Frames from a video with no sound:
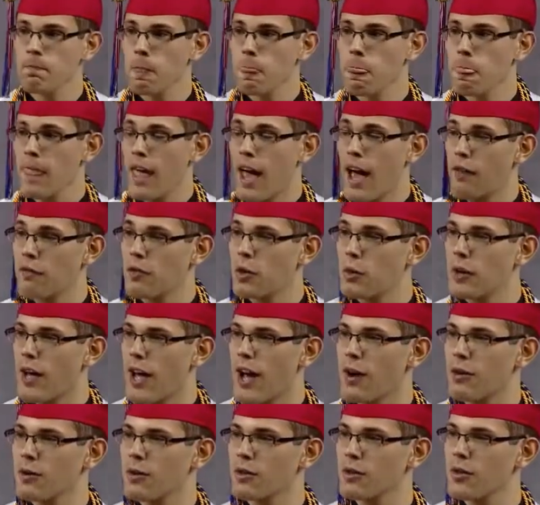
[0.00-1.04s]
Have no doubt,
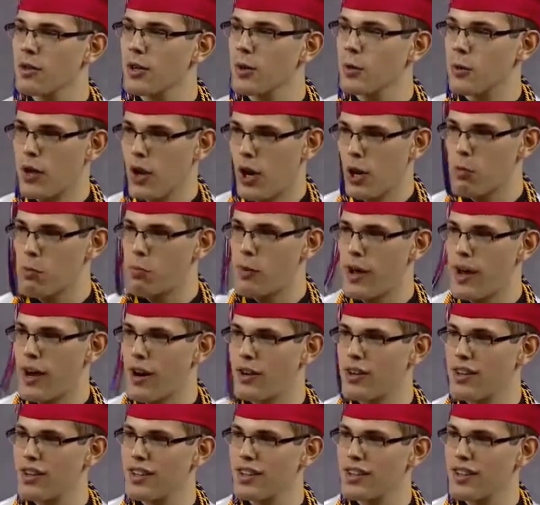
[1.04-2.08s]
we are prepared.
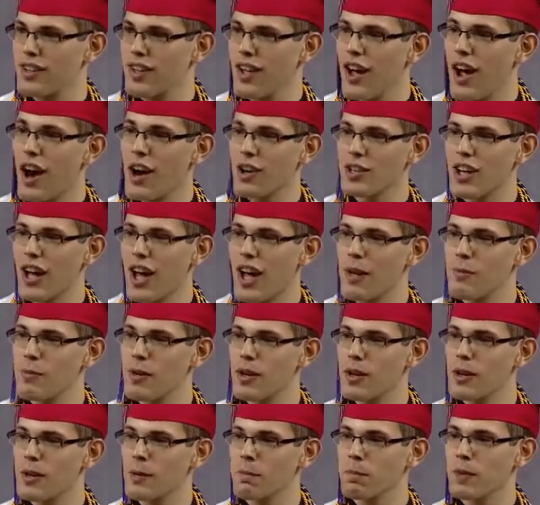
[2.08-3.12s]
Our time
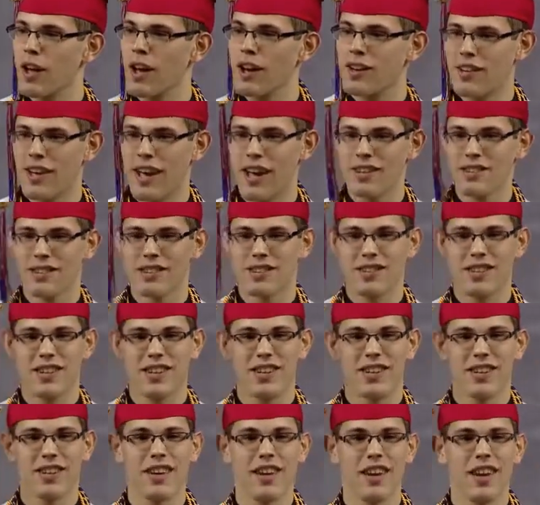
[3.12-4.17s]
here at Atascocita
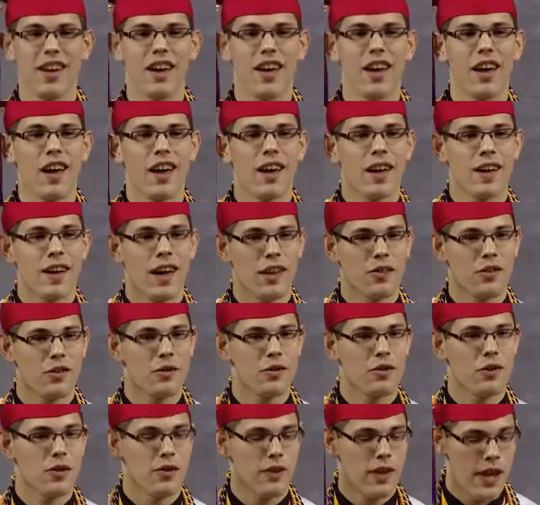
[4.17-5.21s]
has
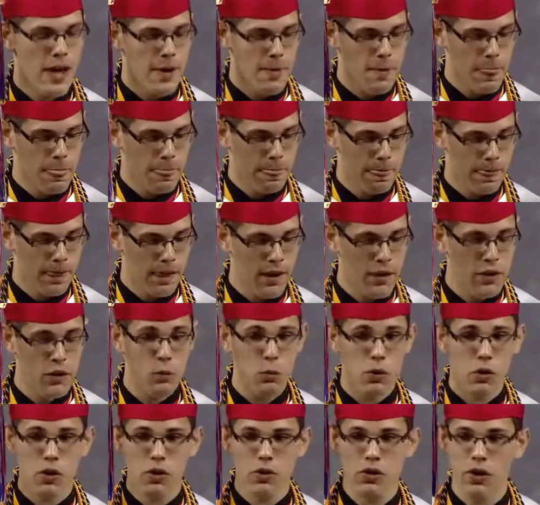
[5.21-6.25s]
ensured that. In the
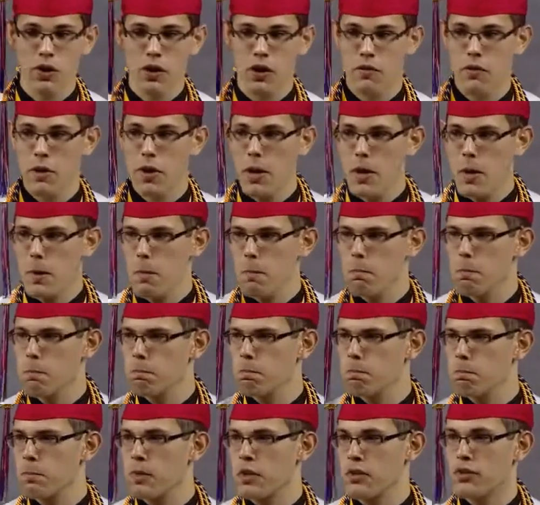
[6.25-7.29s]
words of
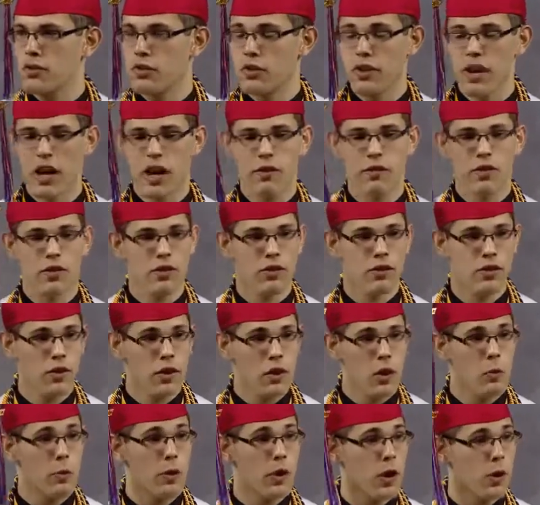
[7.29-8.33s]
Mr. Davis,
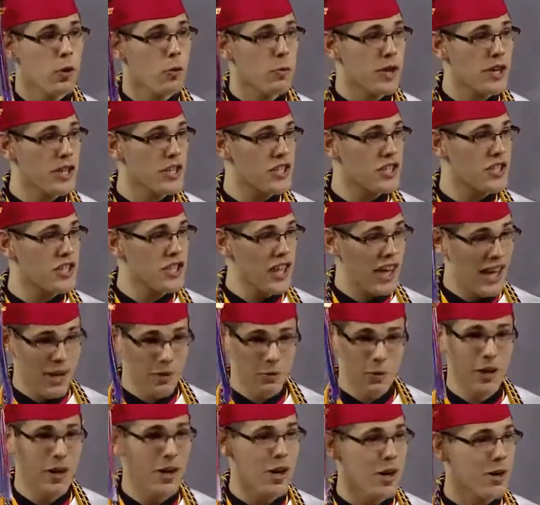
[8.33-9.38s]
we are rich and
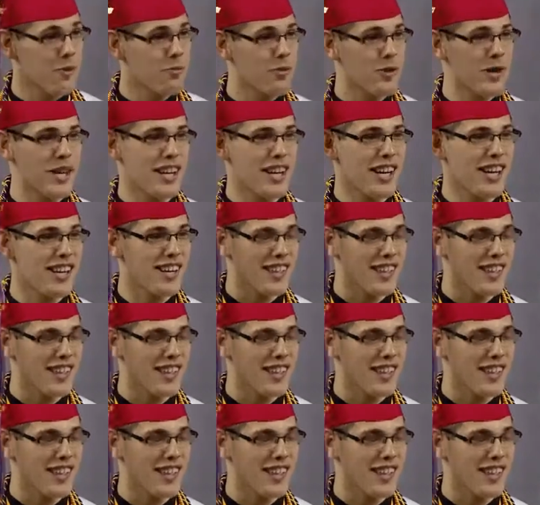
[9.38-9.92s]
we are pretty.